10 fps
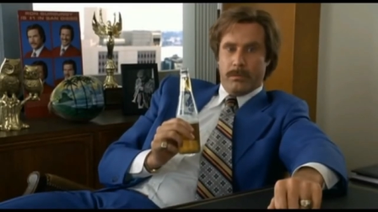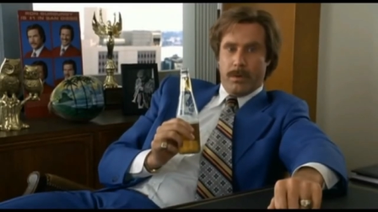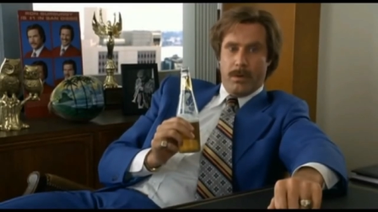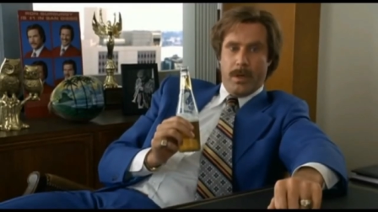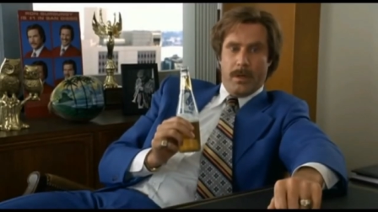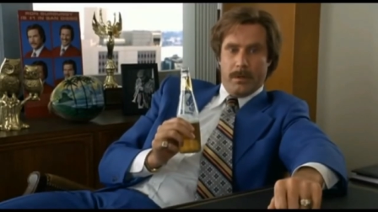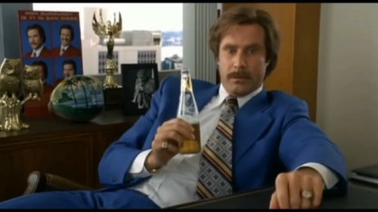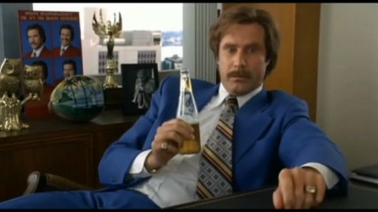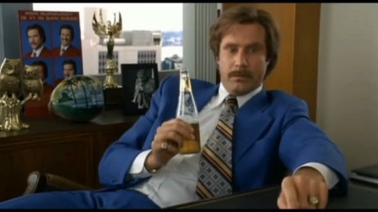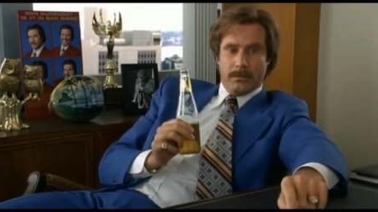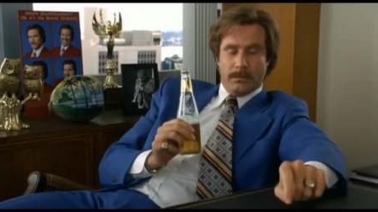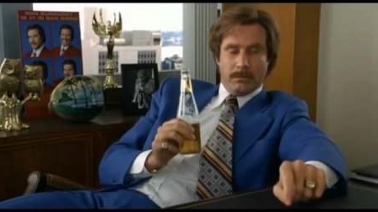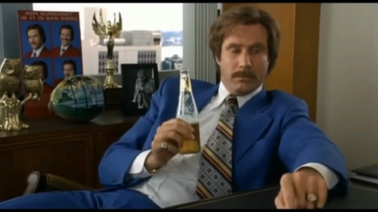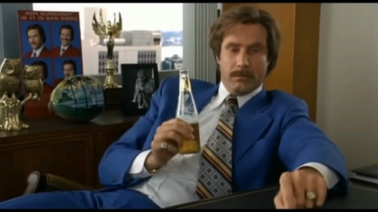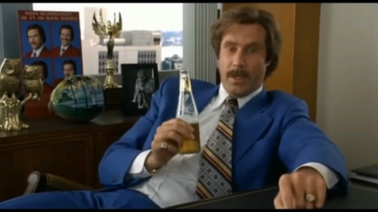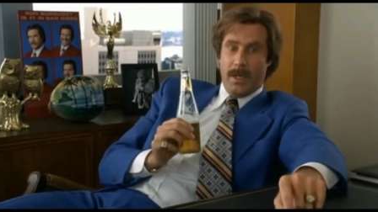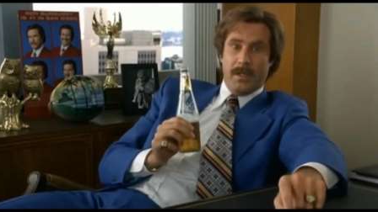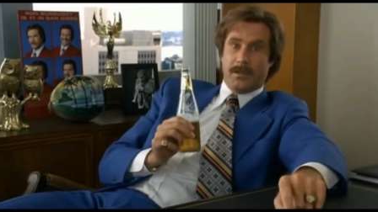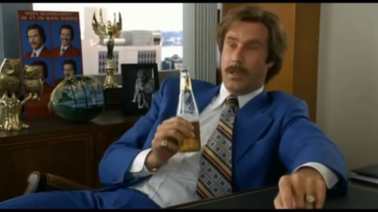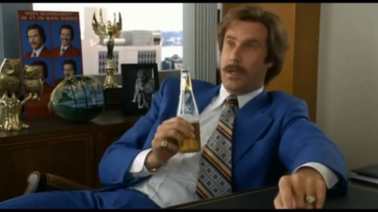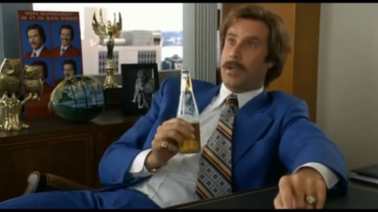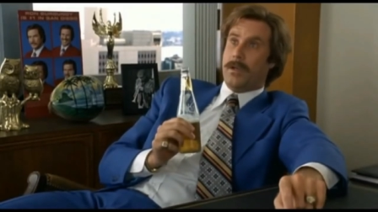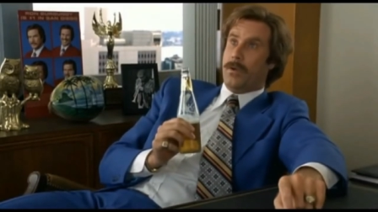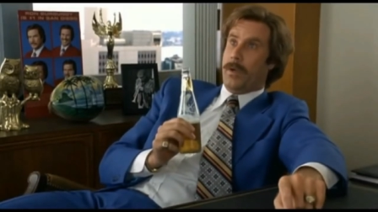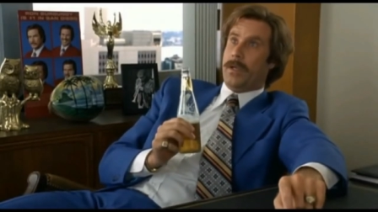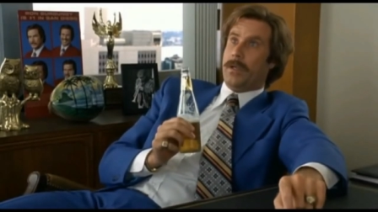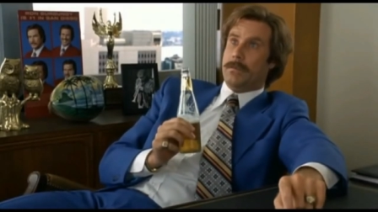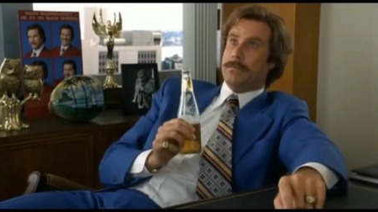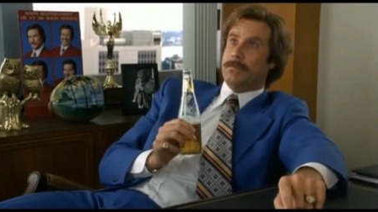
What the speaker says: Boy, that escalated quickly.